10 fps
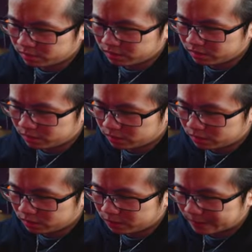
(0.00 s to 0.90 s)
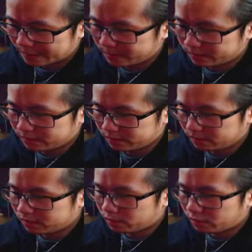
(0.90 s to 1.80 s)
to be the same with this one.
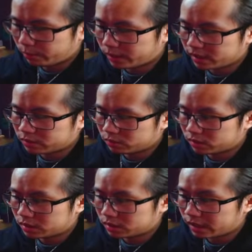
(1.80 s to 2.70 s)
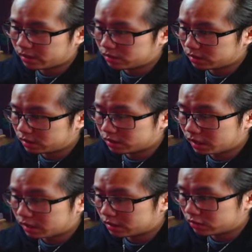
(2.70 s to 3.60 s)
The packs were tight. These are
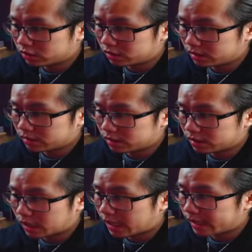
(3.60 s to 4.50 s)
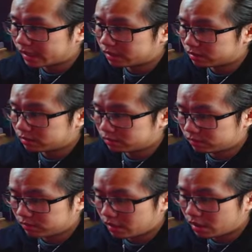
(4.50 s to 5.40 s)
like literally tight as
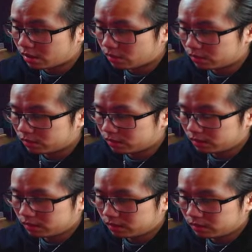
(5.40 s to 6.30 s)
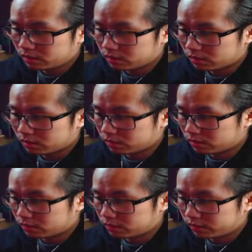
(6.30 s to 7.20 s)
hell. So I don't
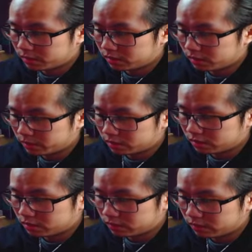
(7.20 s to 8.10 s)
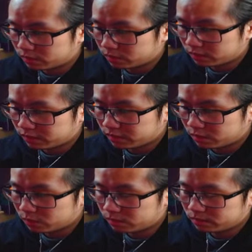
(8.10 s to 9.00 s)
know if I'm going to need my scissors for this one. I think I
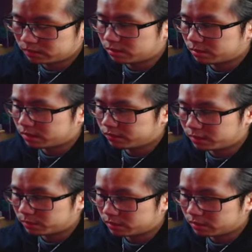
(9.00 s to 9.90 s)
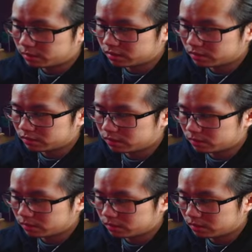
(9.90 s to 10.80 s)
will. Yep, I think I'm going to need my scissors for this one.